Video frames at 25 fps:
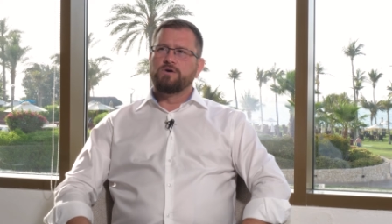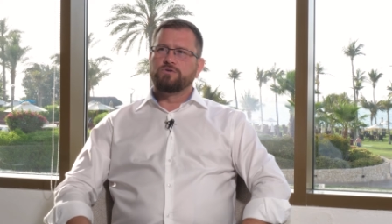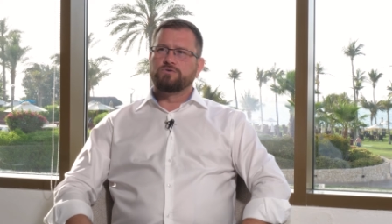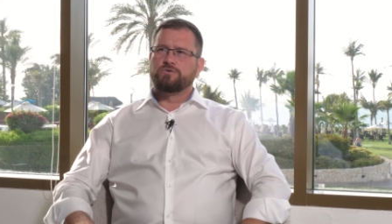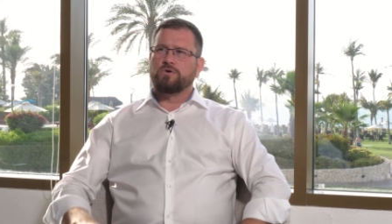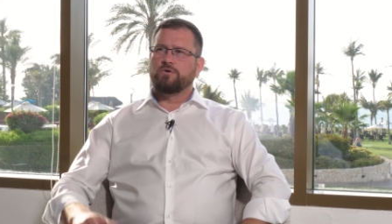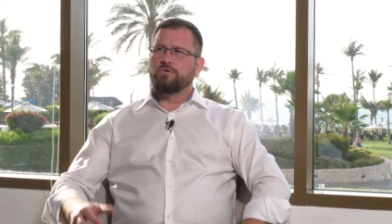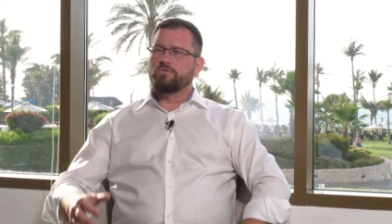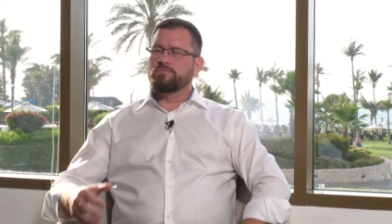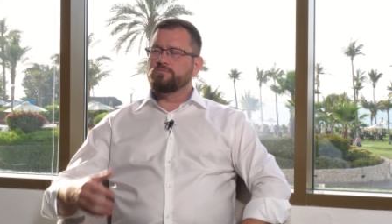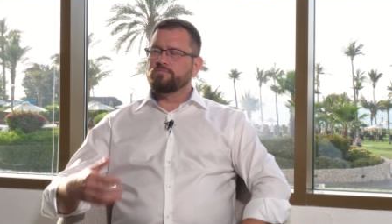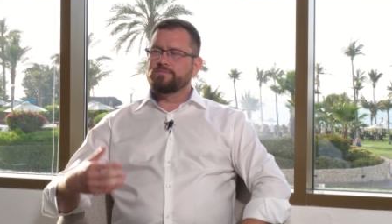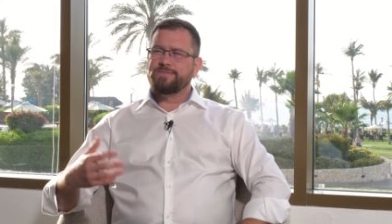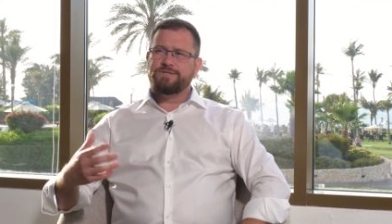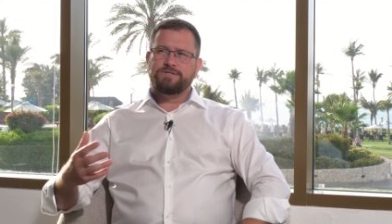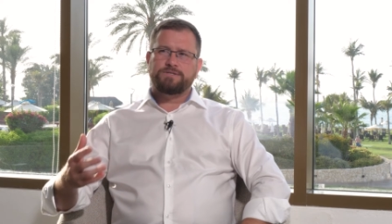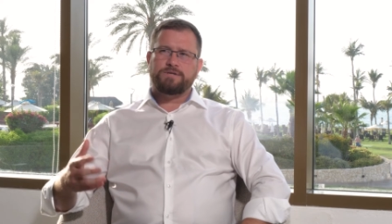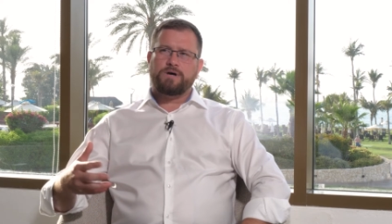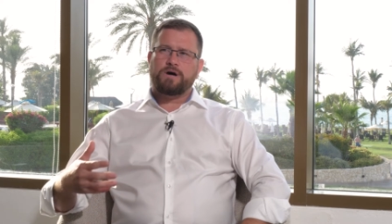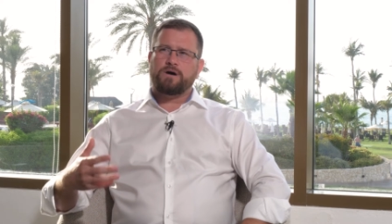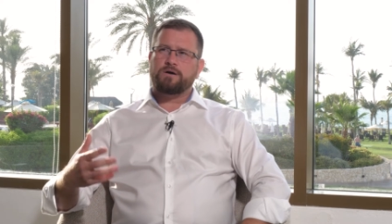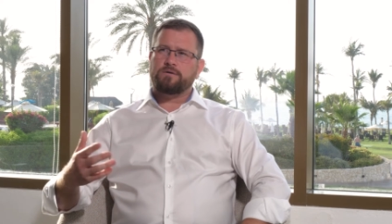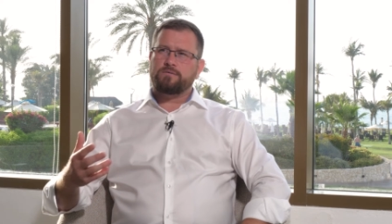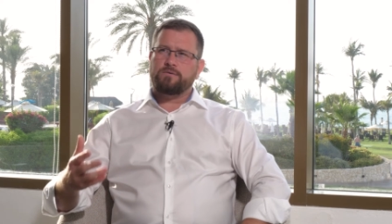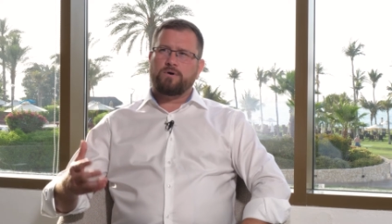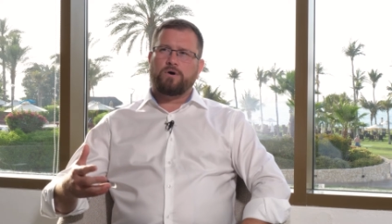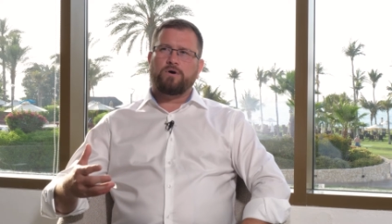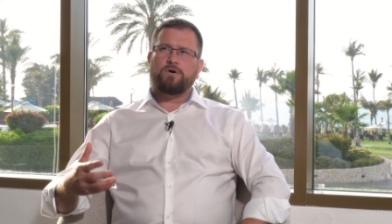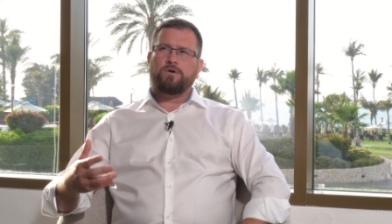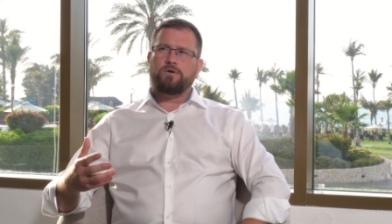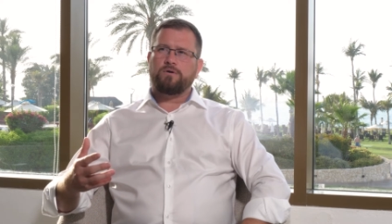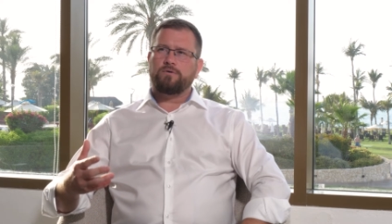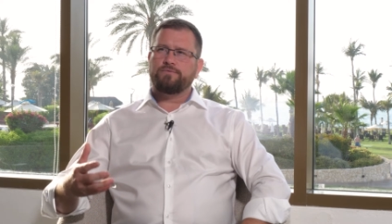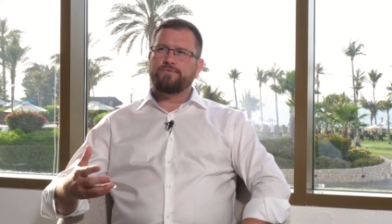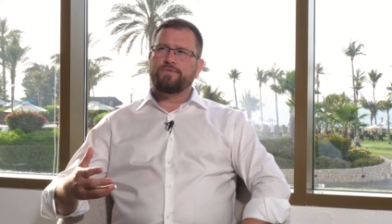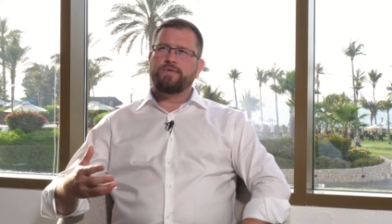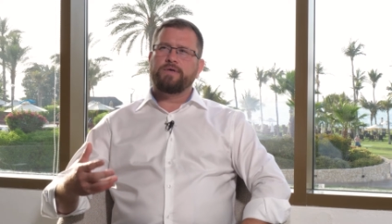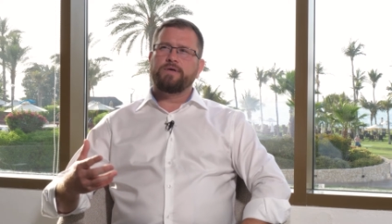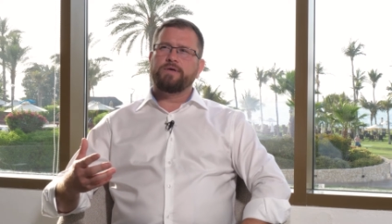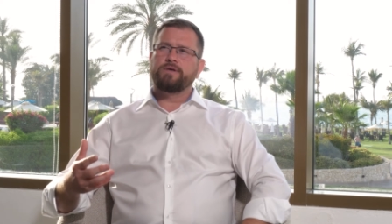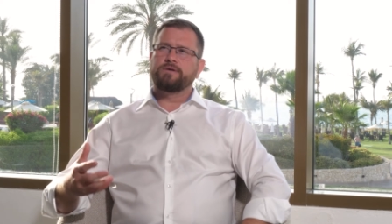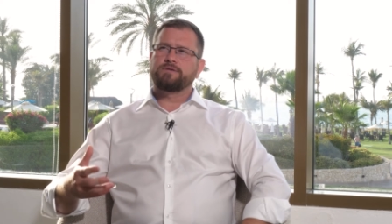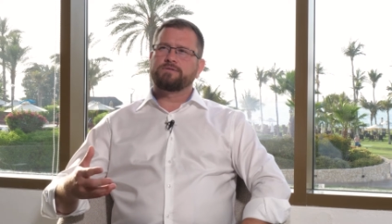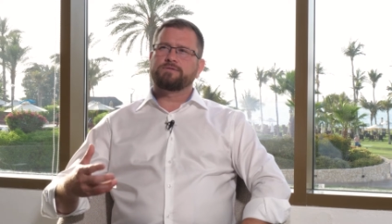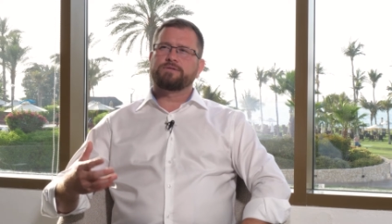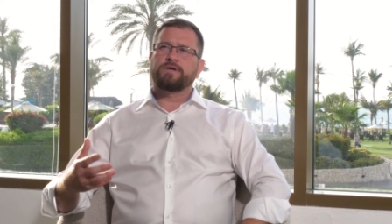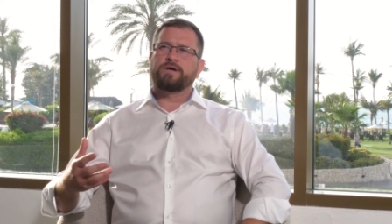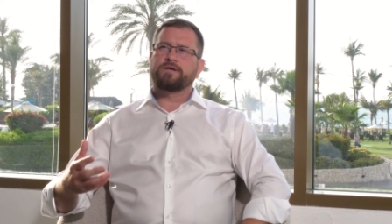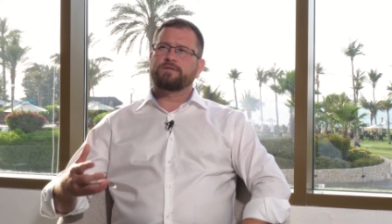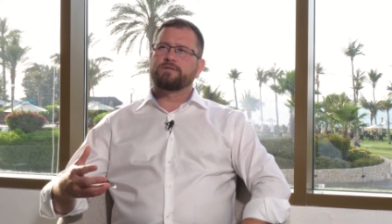So these are all
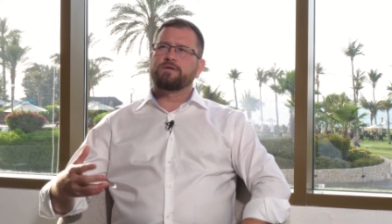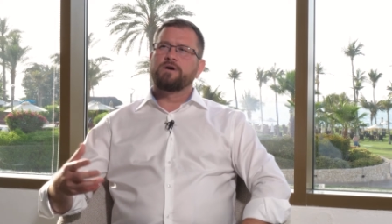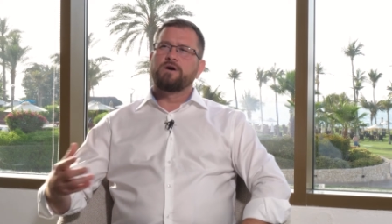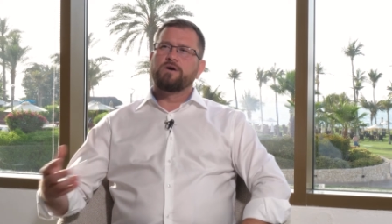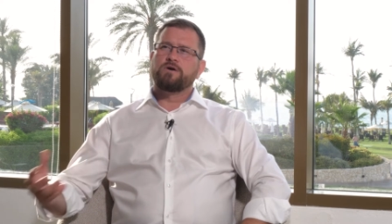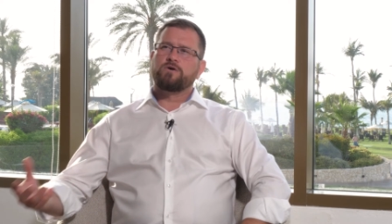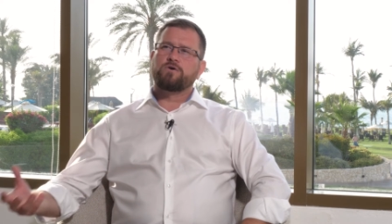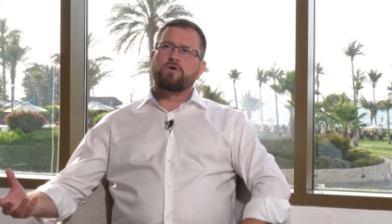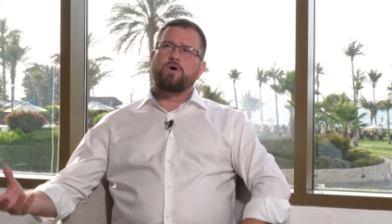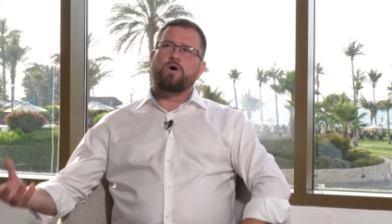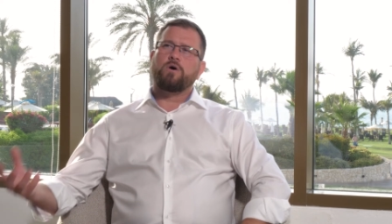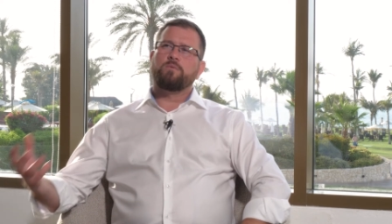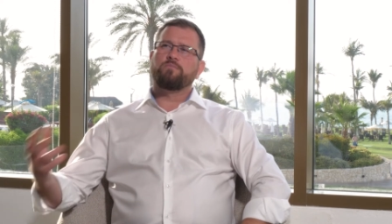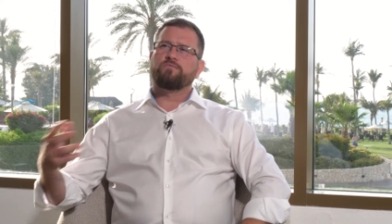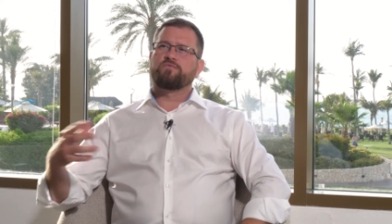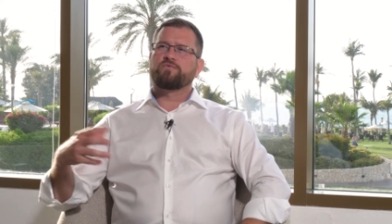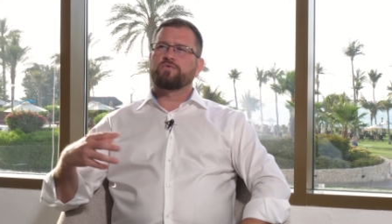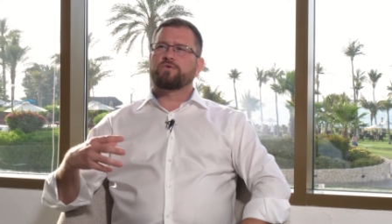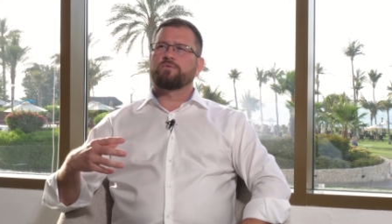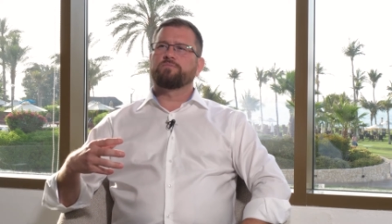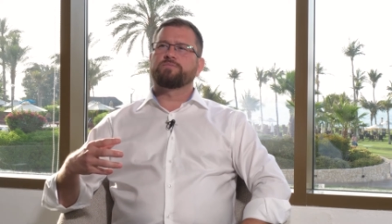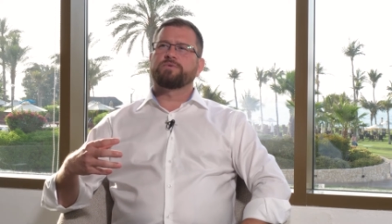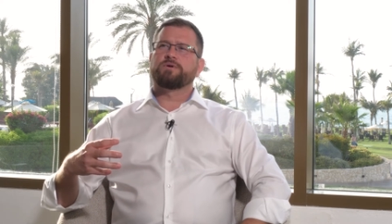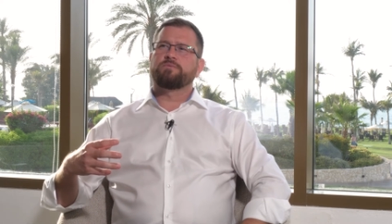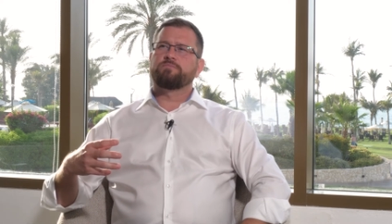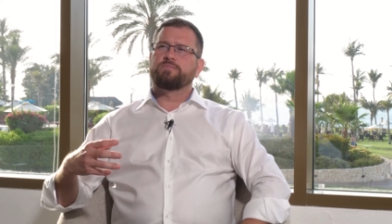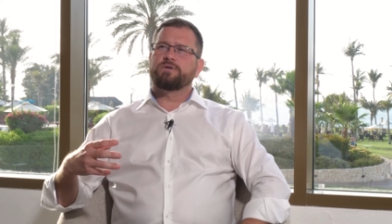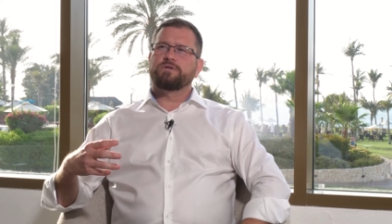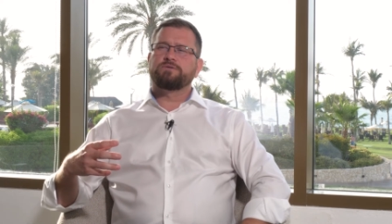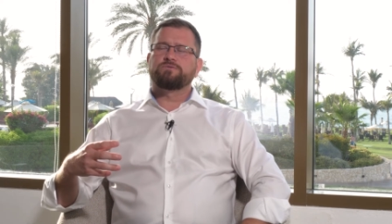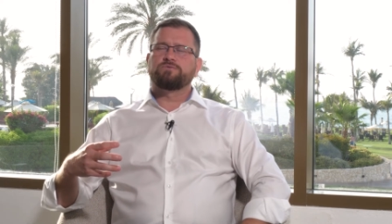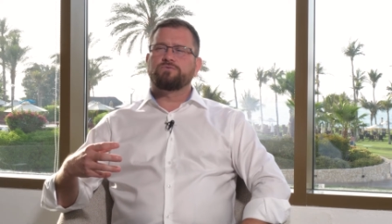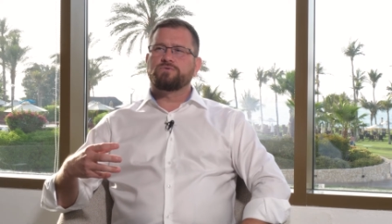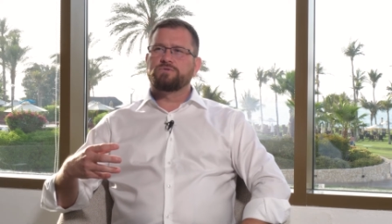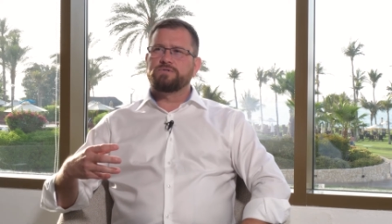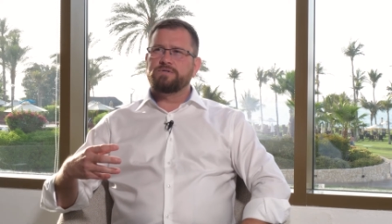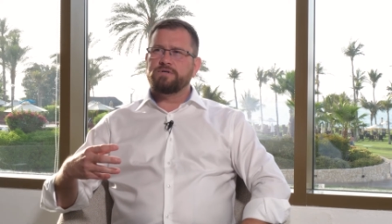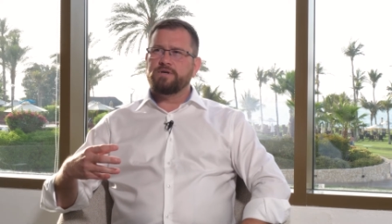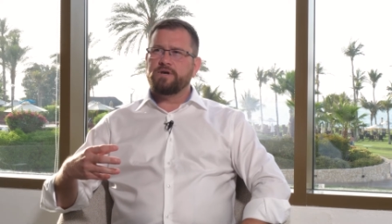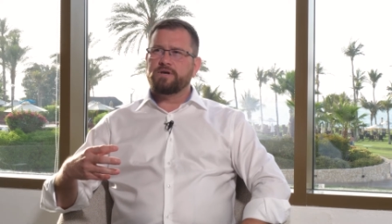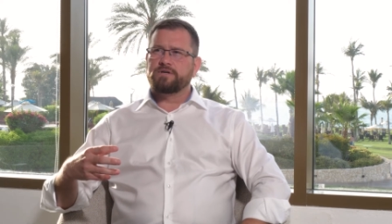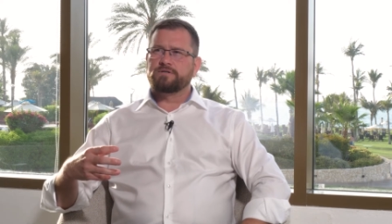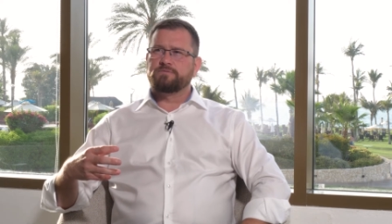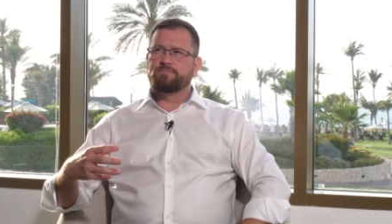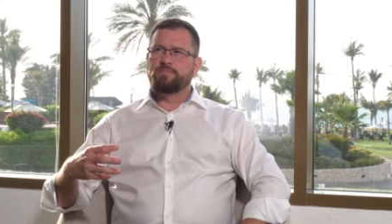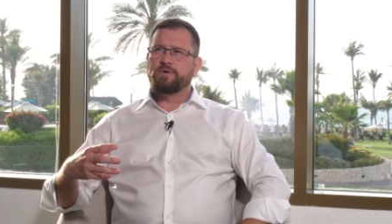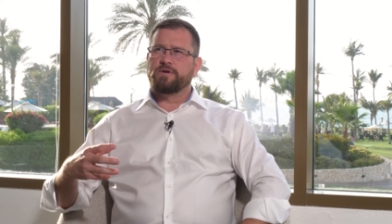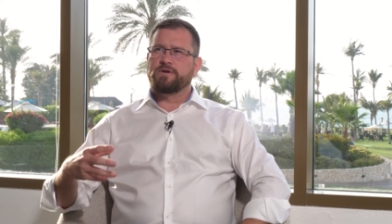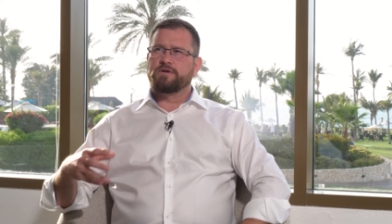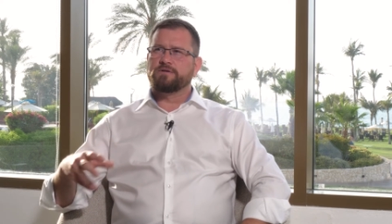things that come from the B2C
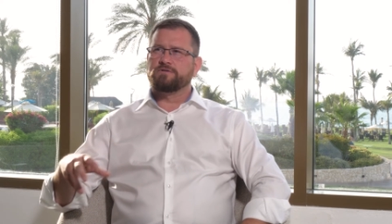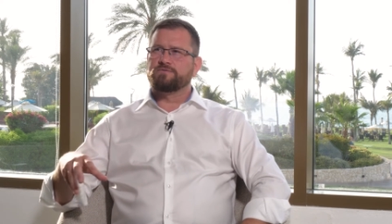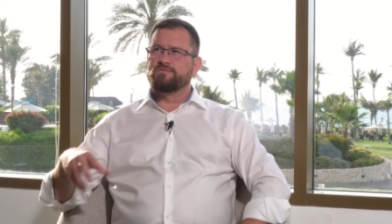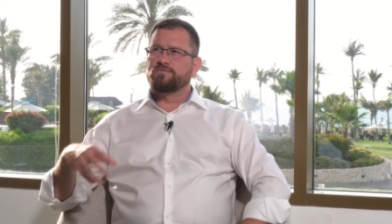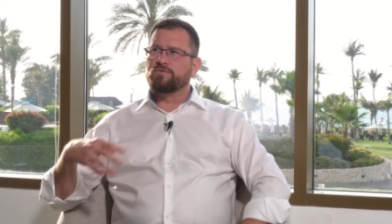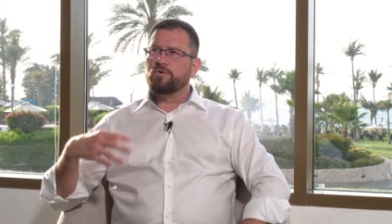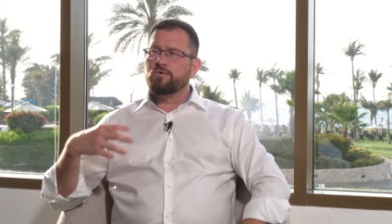experience,